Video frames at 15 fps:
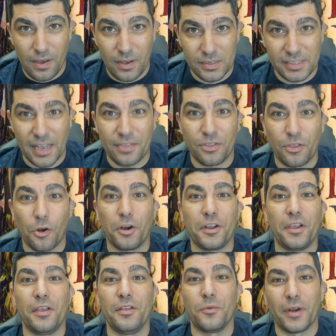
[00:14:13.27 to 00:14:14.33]
set
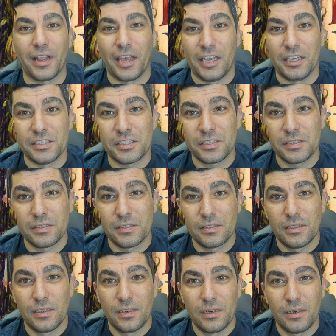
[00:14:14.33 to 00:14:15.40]
13 release.
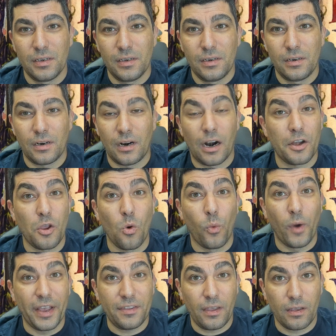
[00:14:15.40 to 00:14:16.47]
Are you
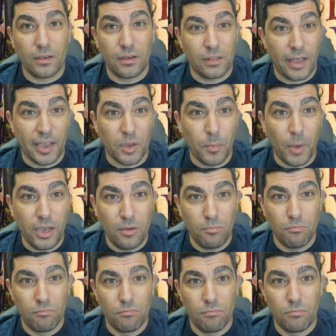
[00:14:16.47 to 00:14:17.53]
waiting, like
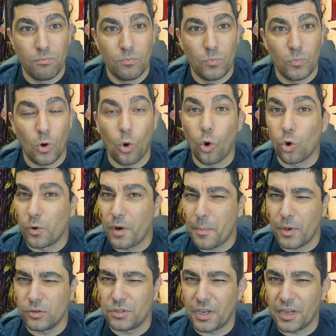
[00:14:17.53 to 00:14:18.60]
me? Or
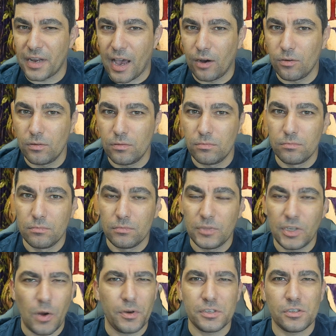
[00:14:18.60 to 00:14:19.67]
rebuilding now?
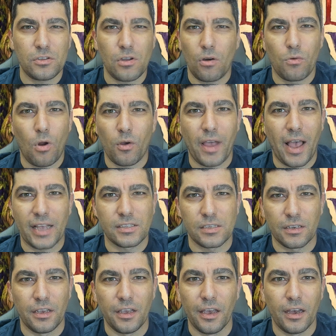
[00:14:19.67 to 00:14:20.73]
There is no wrong
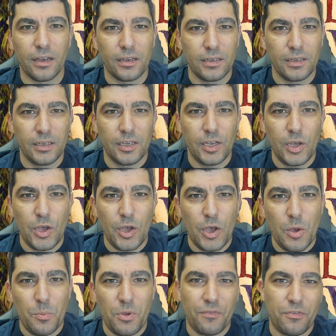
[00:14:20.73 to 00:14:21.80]
answer here.
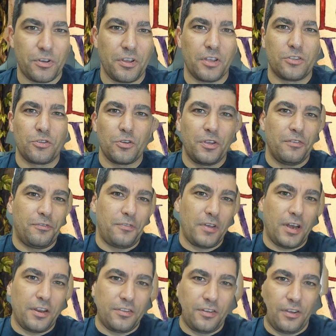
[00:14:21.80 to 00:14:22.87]
Pivoting to
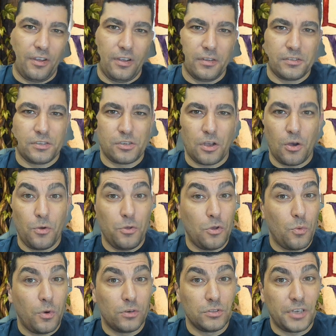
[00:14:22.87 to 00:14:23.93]
infinity, so
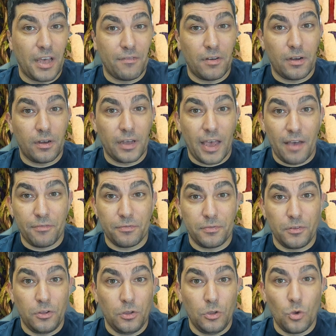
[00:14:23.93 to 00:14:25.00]
you will never
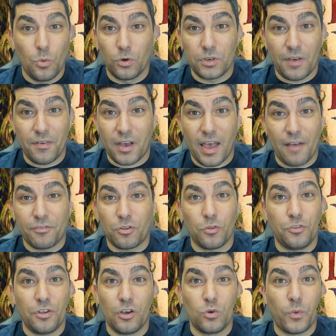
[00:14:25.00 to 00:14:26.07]
have to
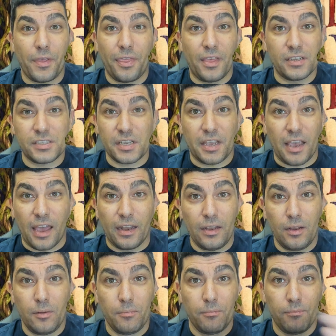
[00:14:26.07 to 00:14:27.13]
deal with this
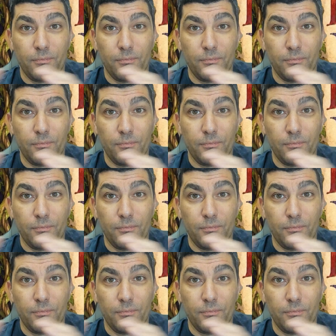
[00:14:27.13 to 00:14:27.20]
again,